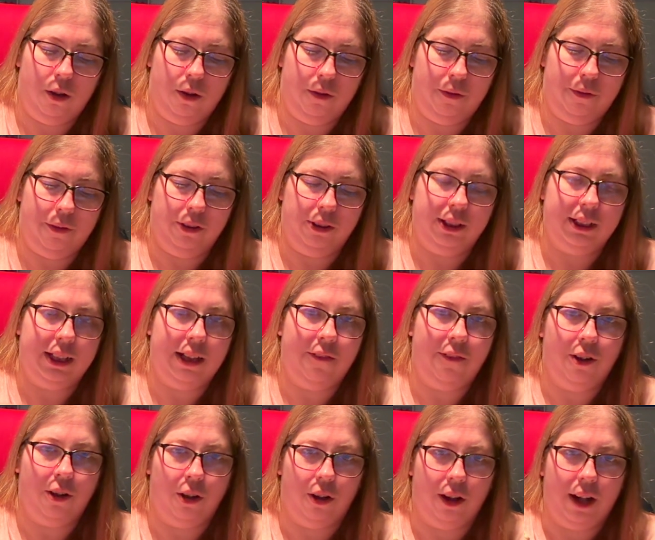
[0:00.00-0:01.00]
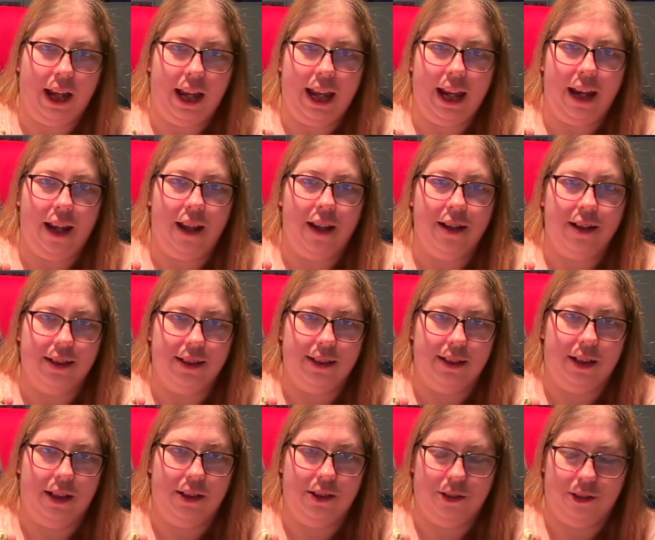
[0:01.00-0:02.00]
First off, her head does
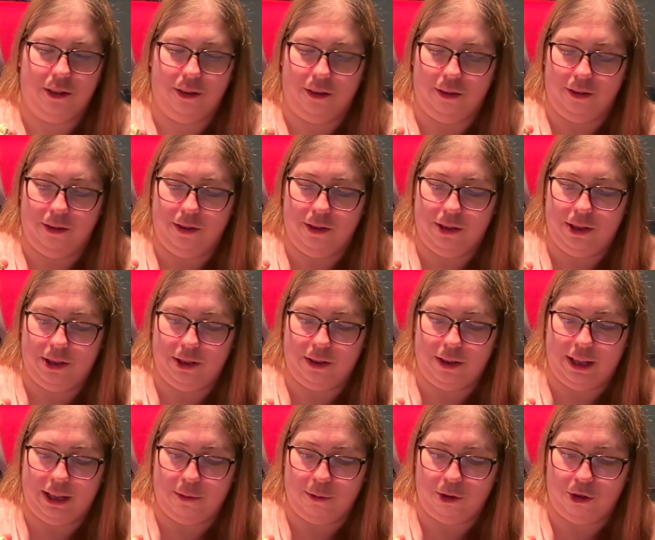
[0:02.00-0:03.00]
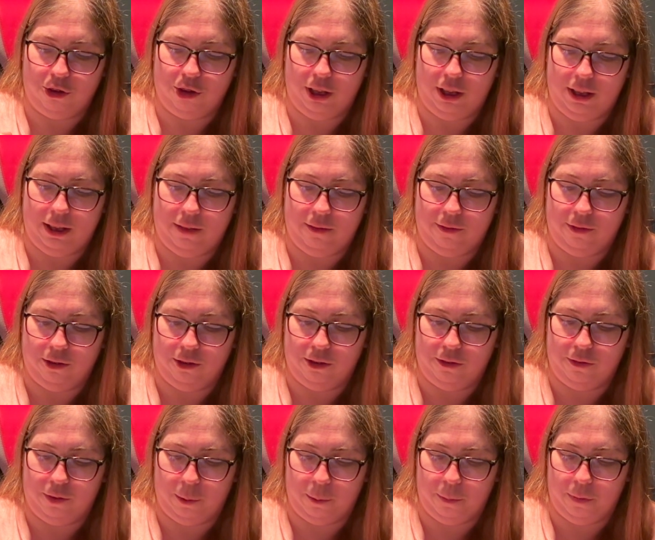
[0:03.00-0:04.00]
not turn. So that's where she differs
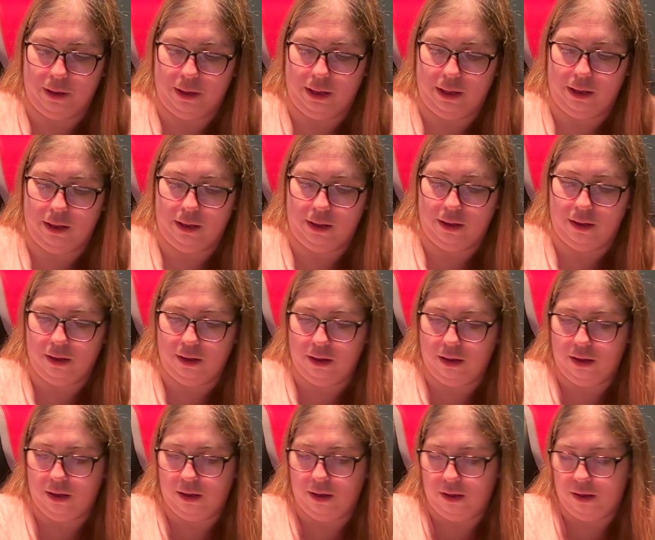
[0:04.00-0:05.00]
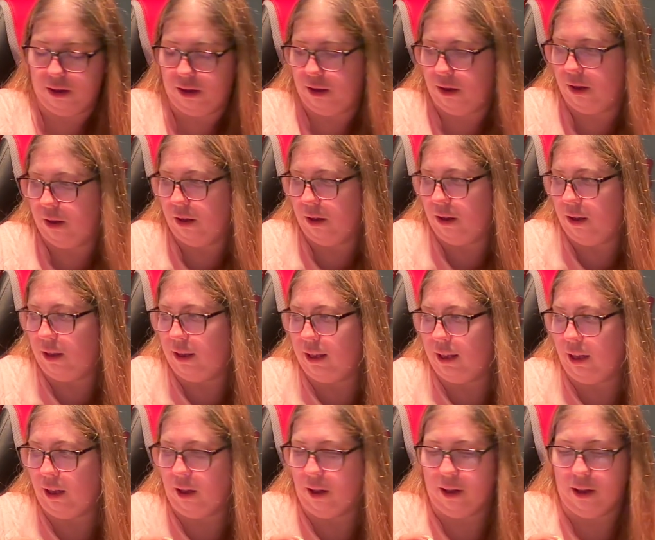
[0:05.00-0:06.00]
from the
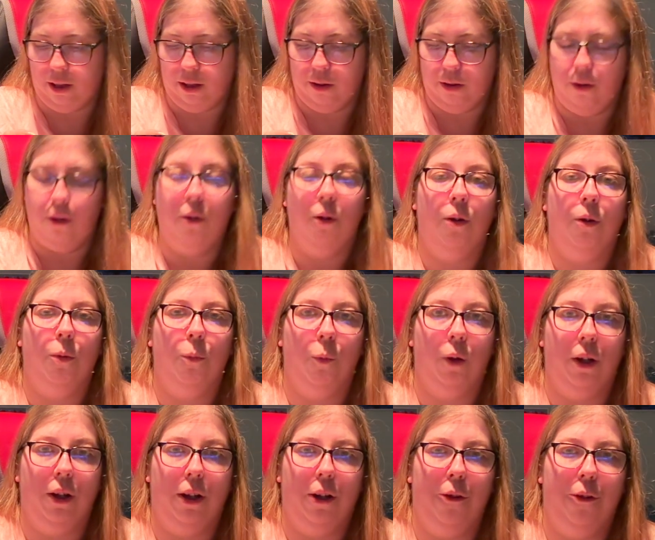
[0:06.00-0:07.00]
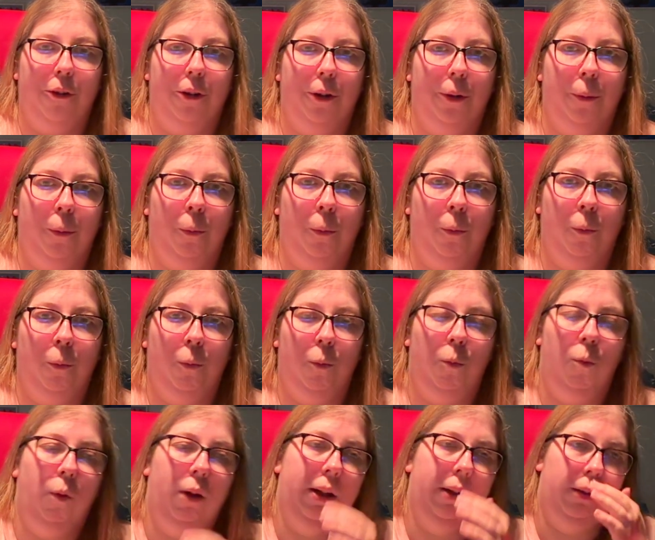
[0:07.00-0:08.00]
Tiana 100,
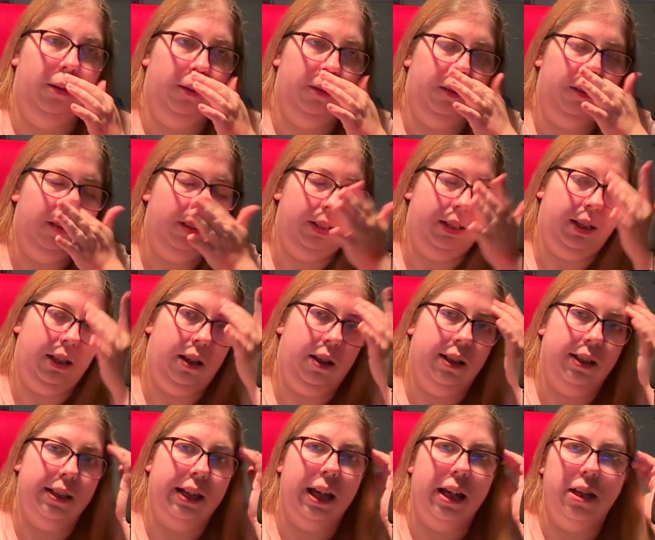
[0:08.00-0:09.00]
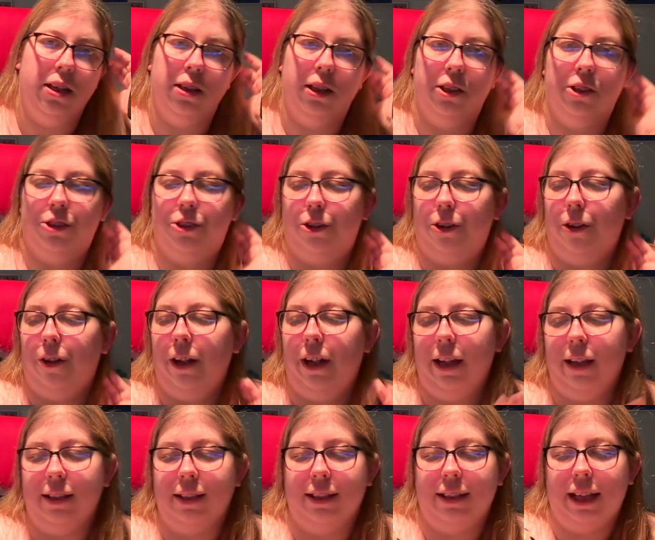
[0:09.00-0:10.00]
where Tiana's head does turn.
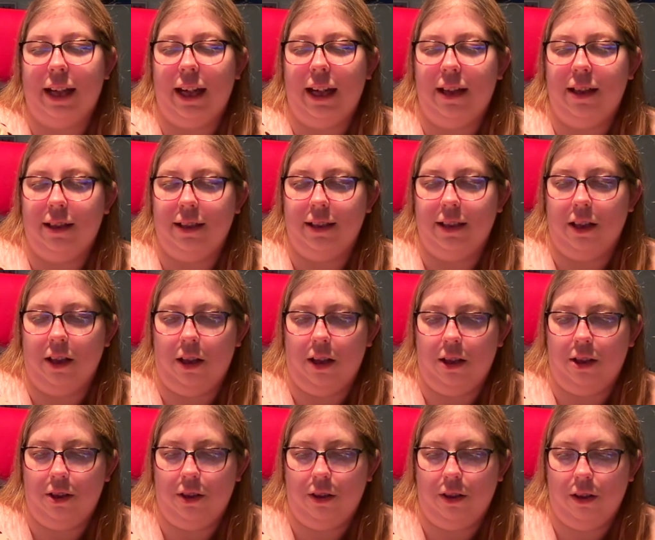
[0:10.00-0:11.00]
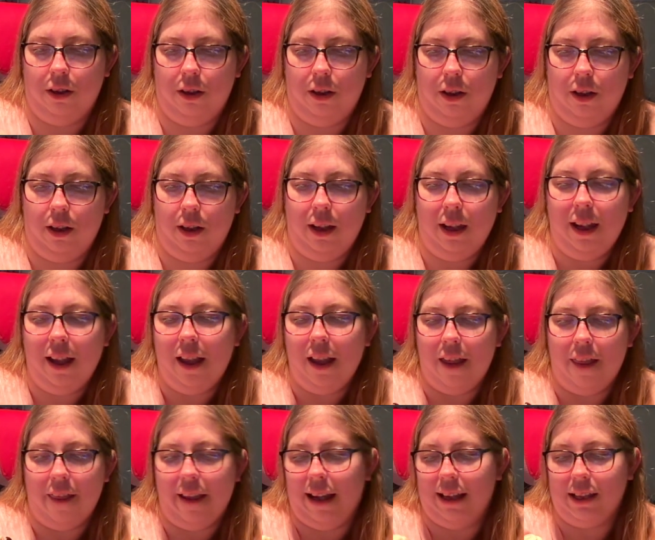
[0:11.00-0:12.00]
Elsa's head does not turn.
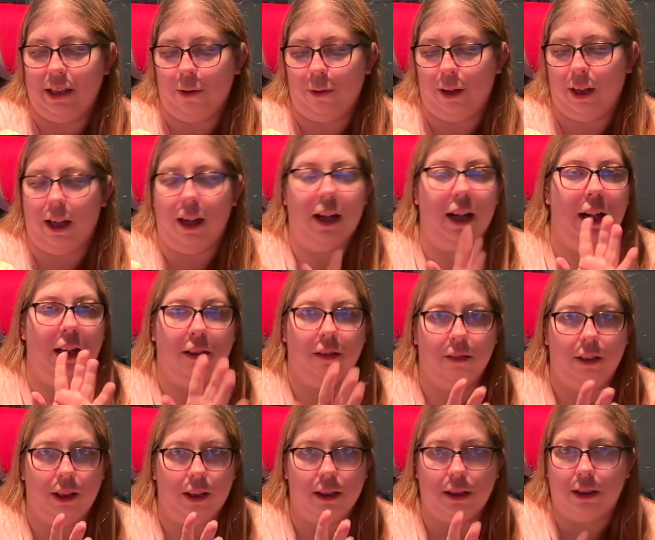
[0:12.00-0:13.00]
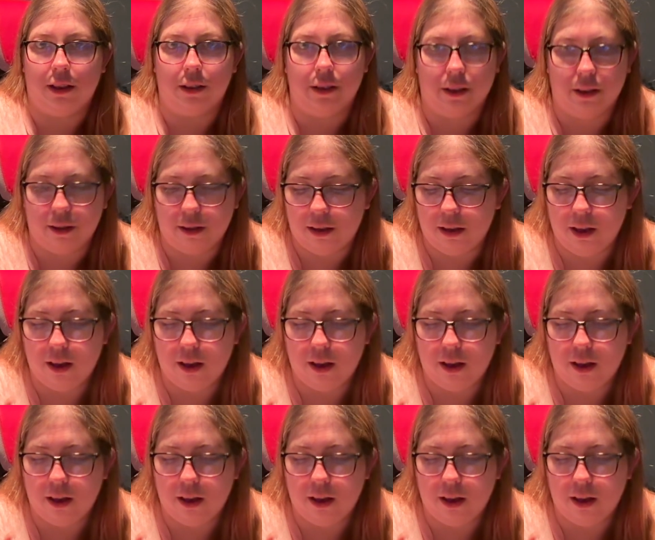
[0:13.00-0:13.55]
That's okay. I don't need it to turn.